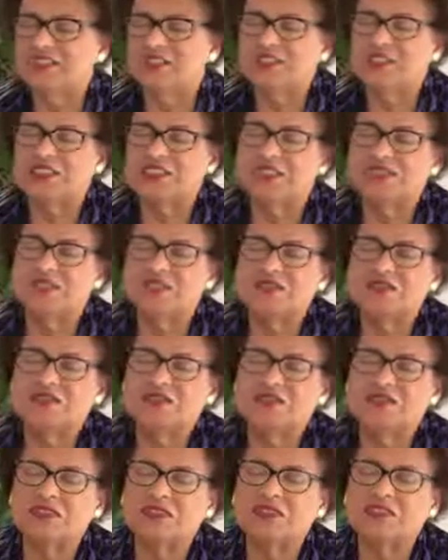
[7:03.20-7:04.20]

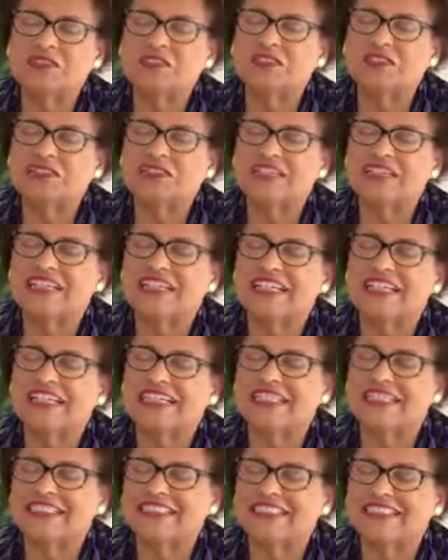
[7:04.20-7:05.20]
We focus on the
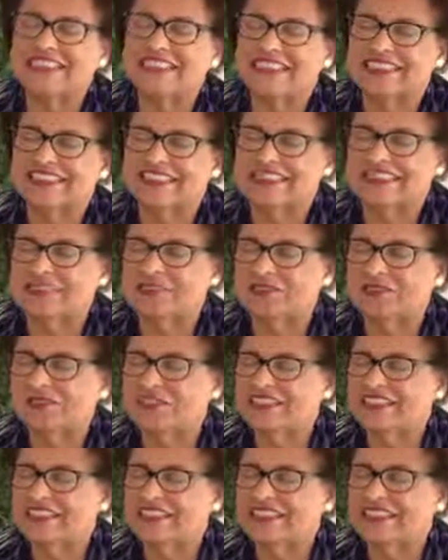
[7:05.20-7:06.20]
idea that
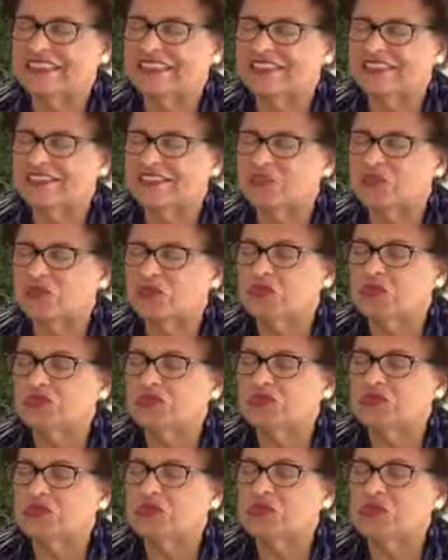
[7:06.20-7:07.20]
we are
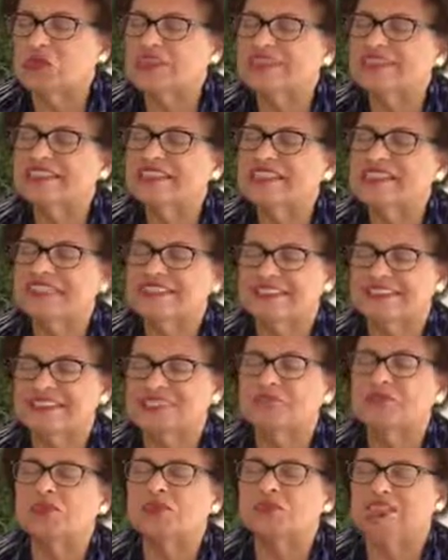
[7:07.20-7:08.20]
one with
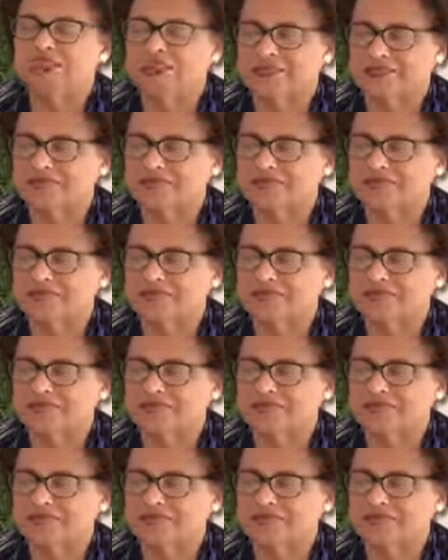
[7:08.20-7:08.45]
the one.